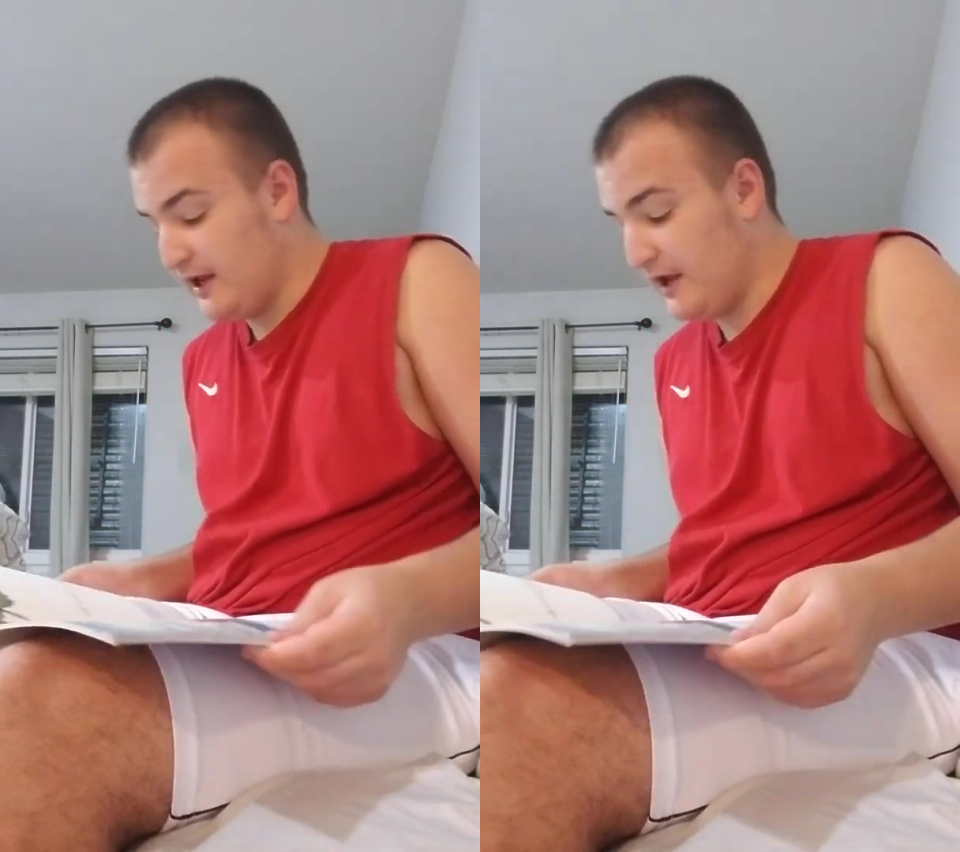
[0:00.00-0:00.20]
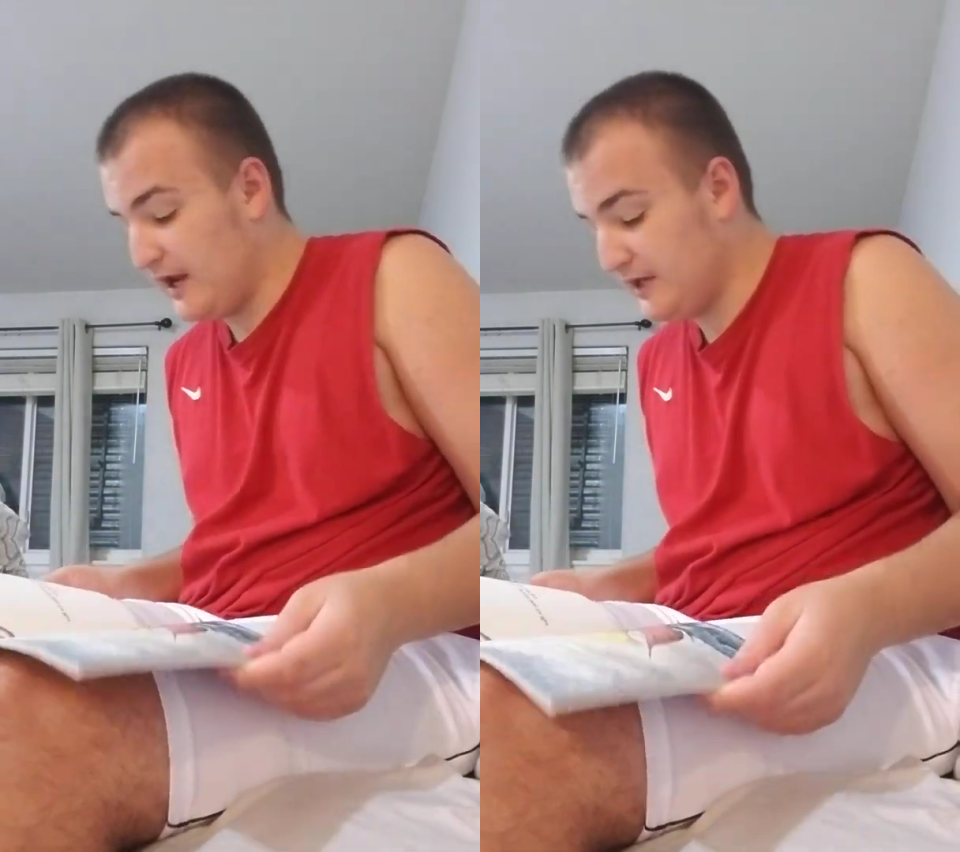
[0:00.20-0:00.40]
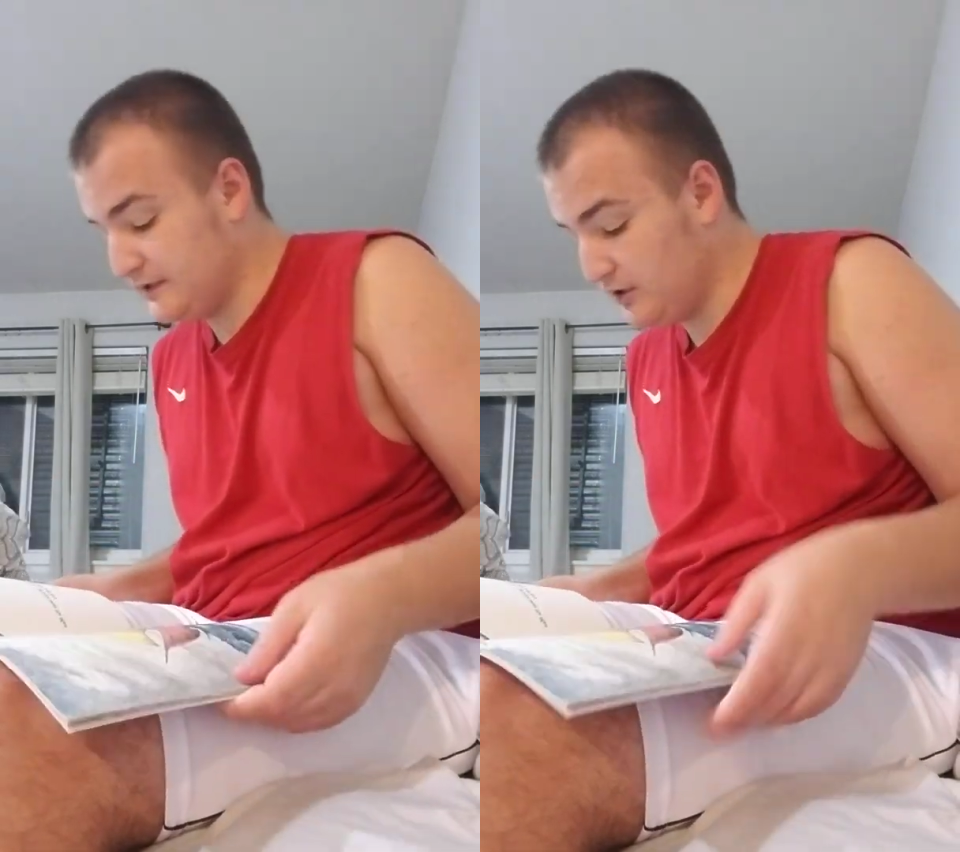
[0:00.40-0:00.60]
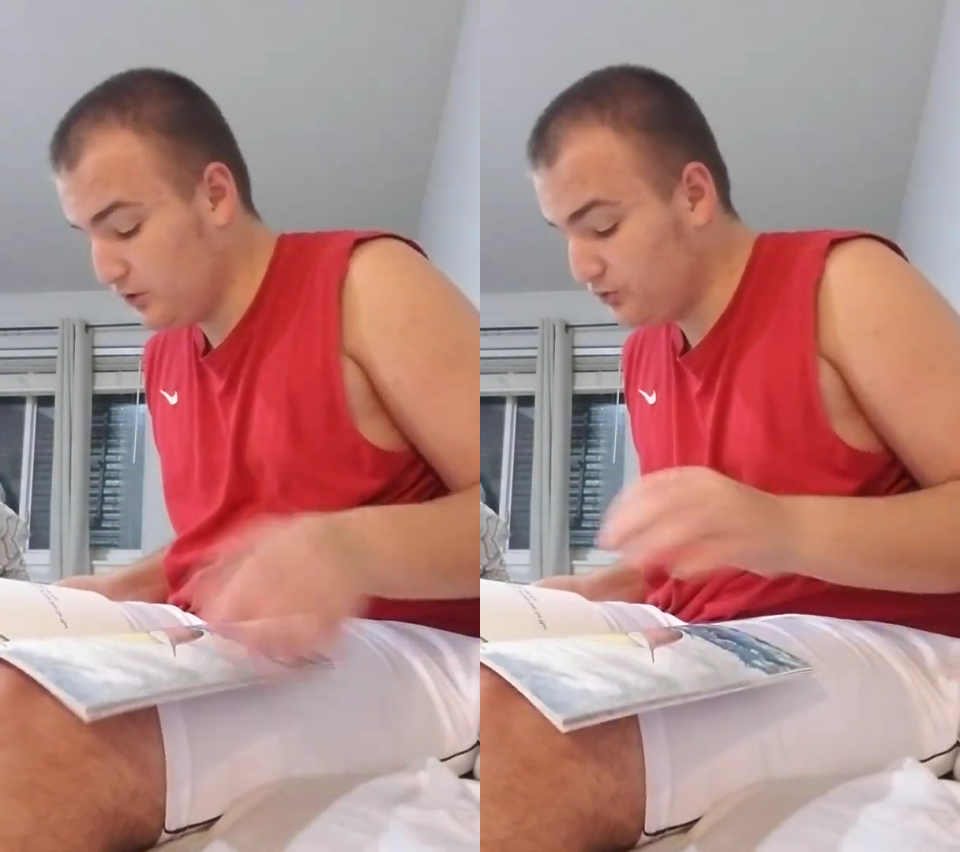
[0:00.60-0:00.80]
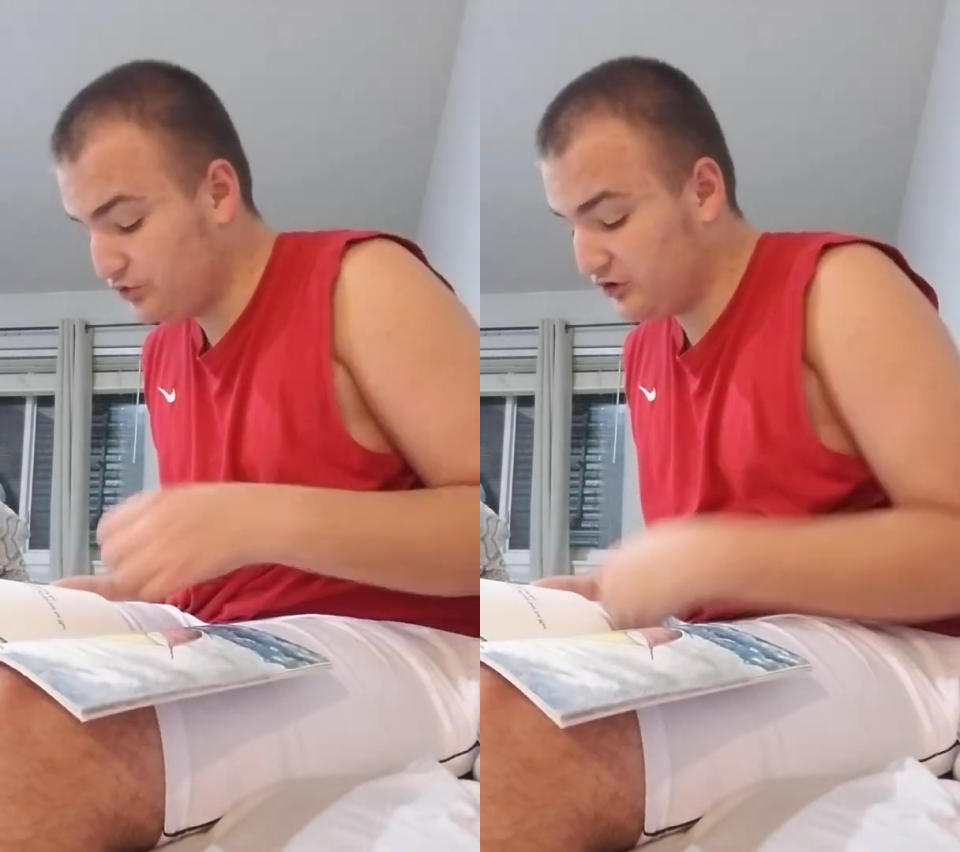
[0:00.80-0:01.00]
And an
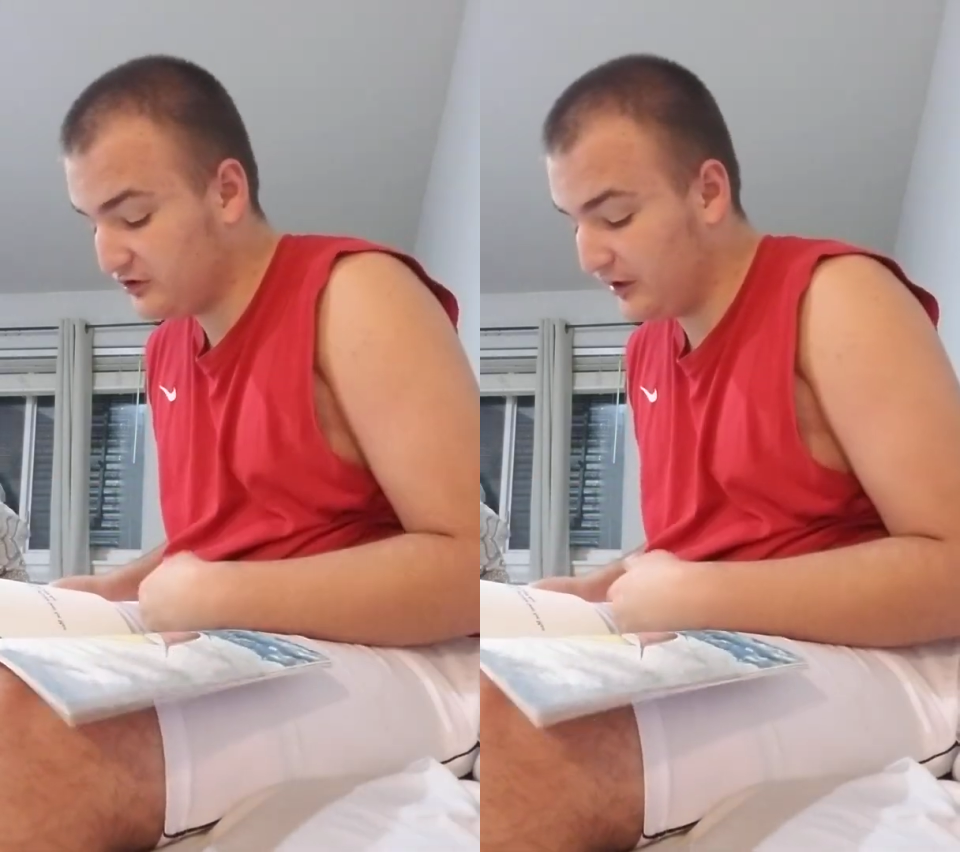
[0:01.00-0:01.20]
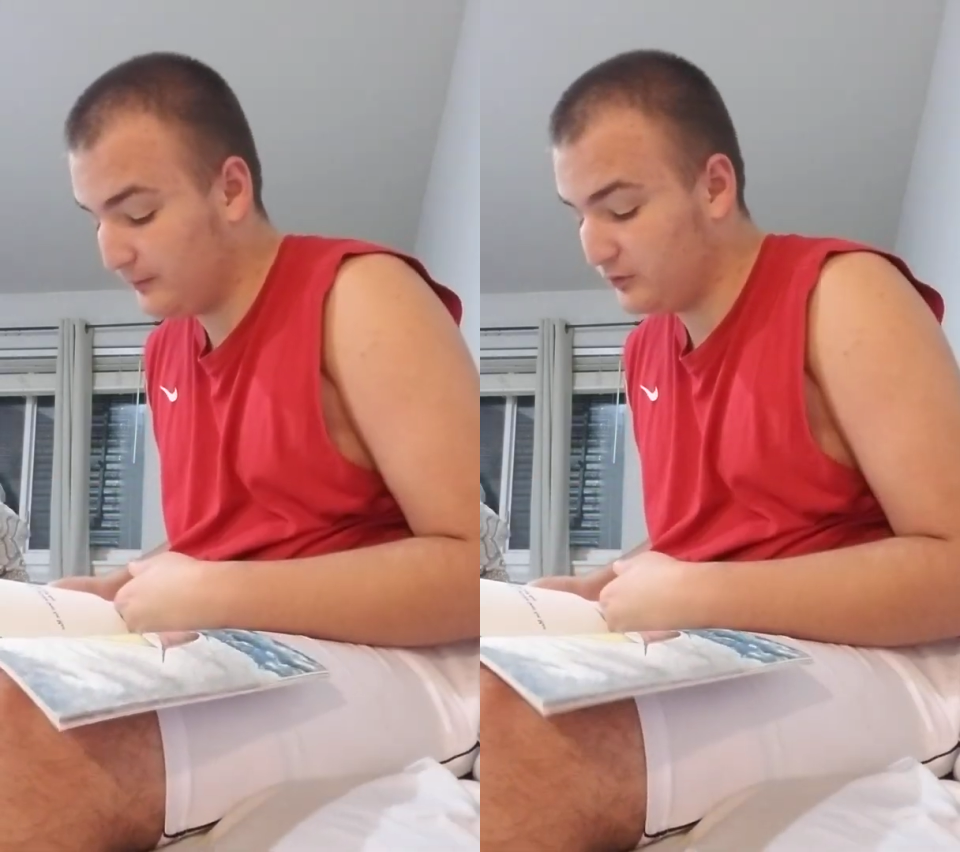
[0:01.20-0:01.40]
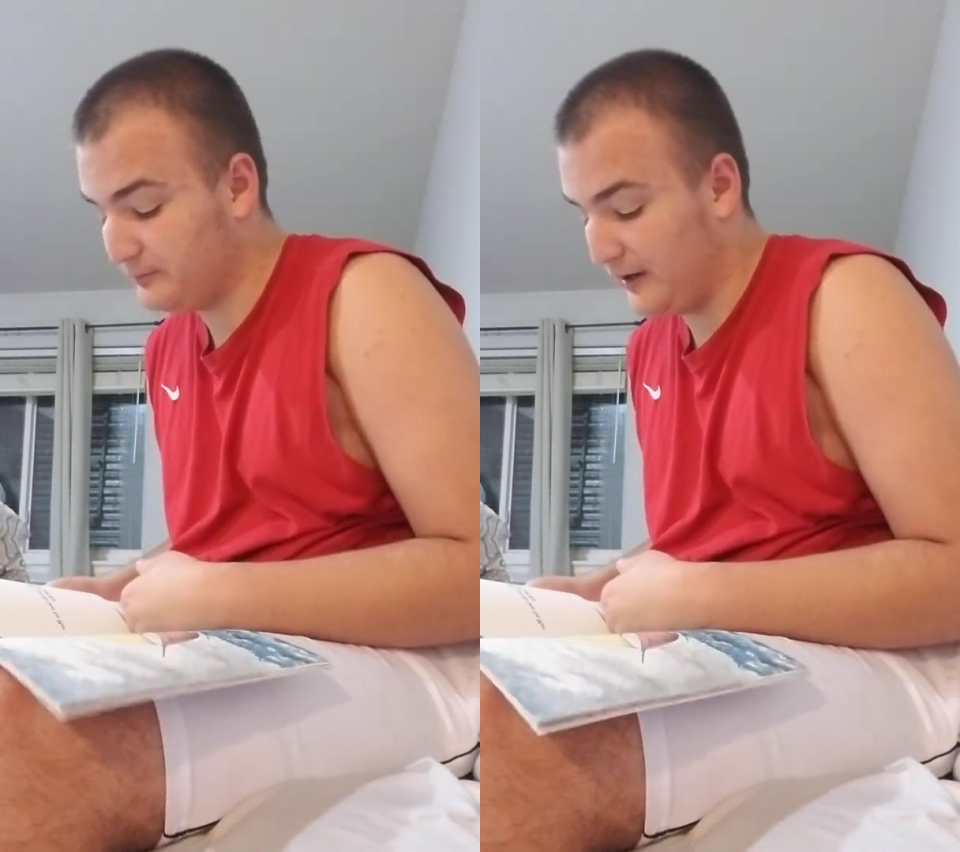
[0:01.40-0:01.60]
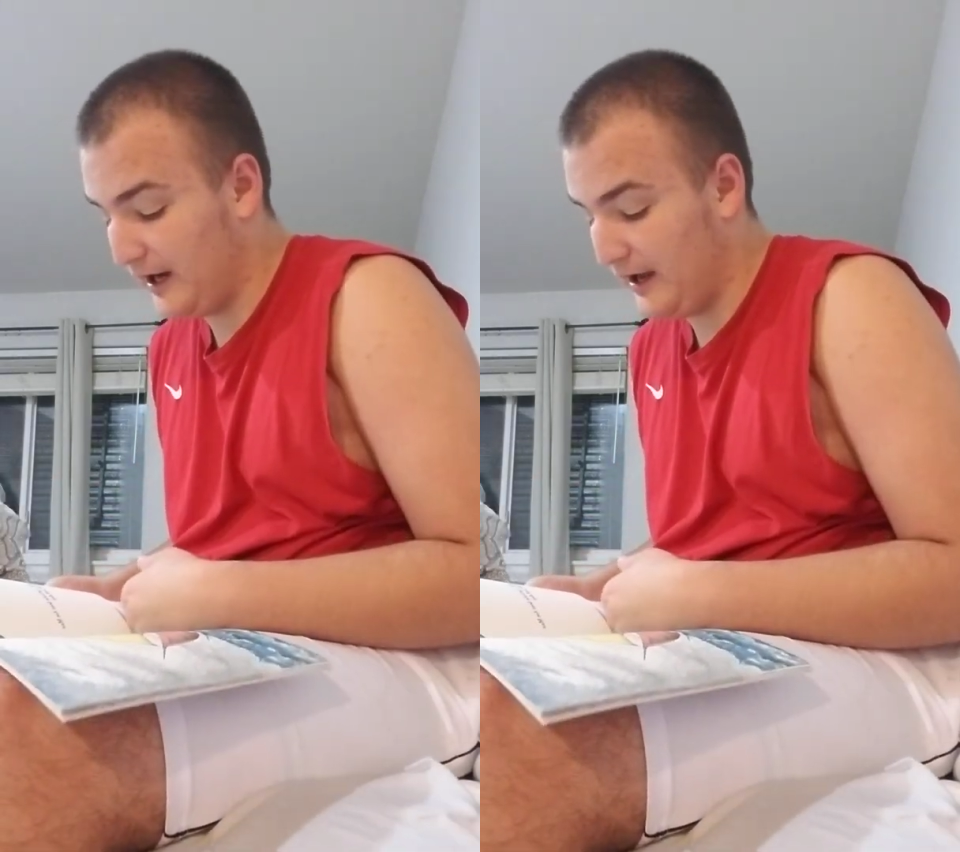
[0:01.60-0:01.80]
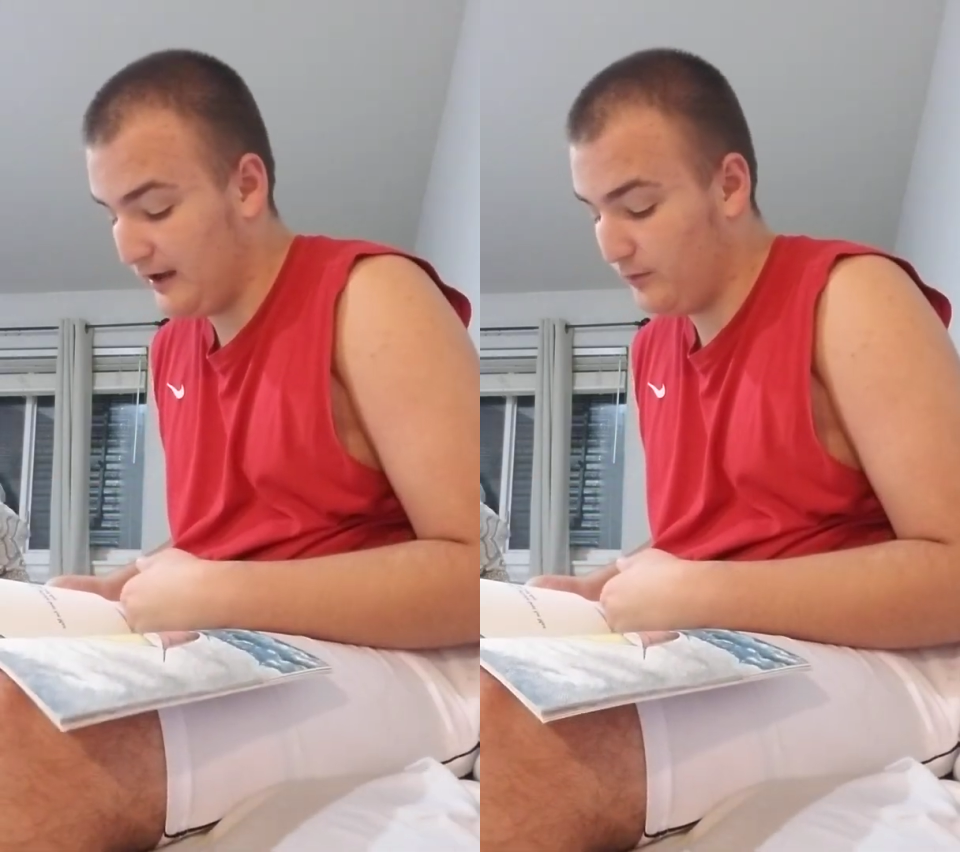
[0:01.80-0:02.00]
ocean tumbled
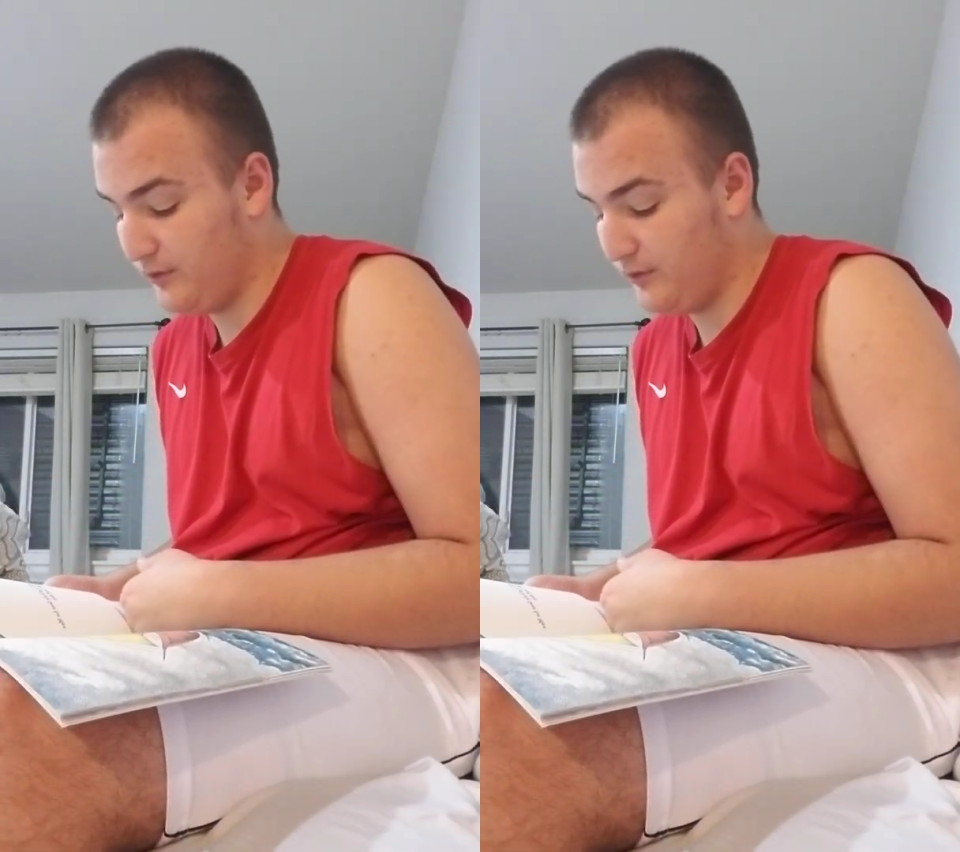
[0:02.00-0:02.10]
by